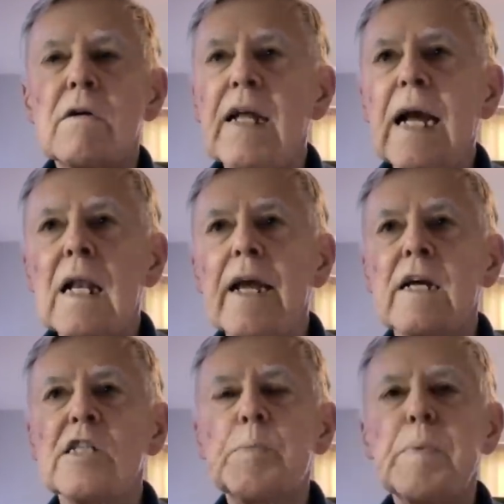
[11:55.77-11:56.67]
where your
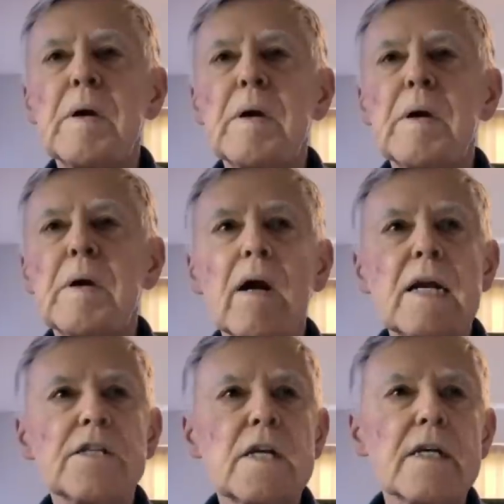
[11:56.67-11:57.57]
daily
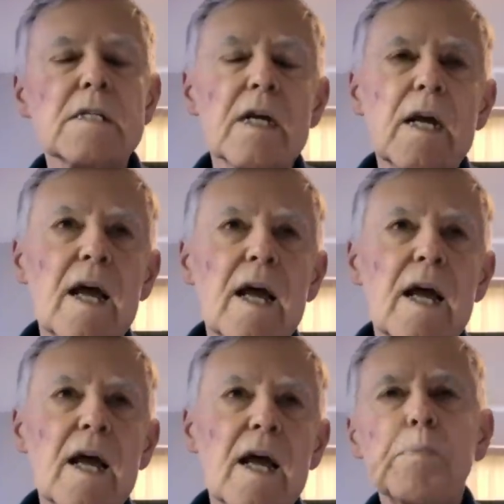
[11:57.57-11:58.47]
experience
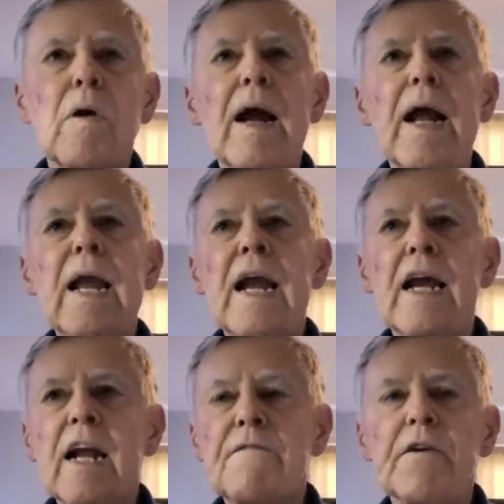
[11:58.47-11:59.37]
is I was
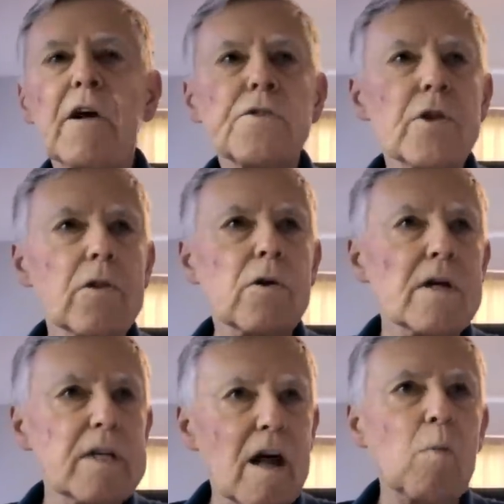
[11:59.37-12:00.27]
praying and I felt the
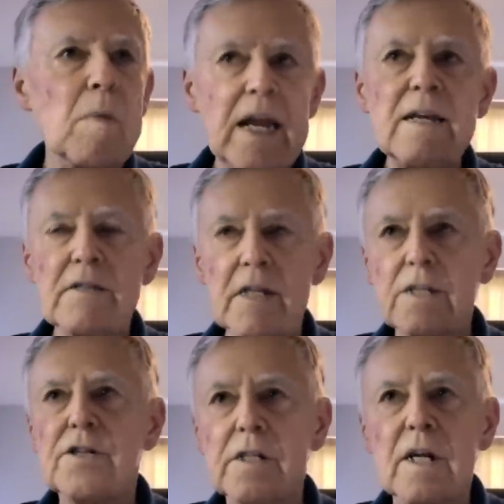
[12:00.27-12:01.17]
Lord tell
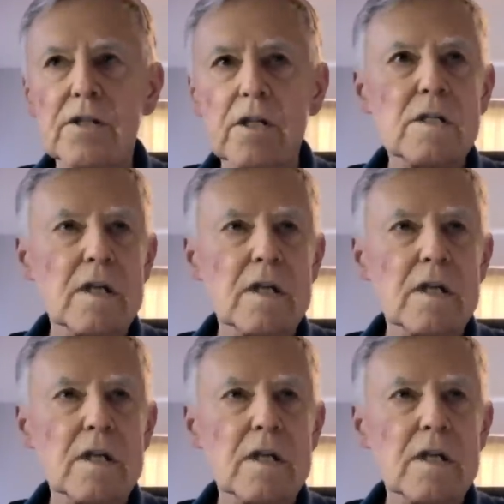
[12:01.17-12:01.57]
me such and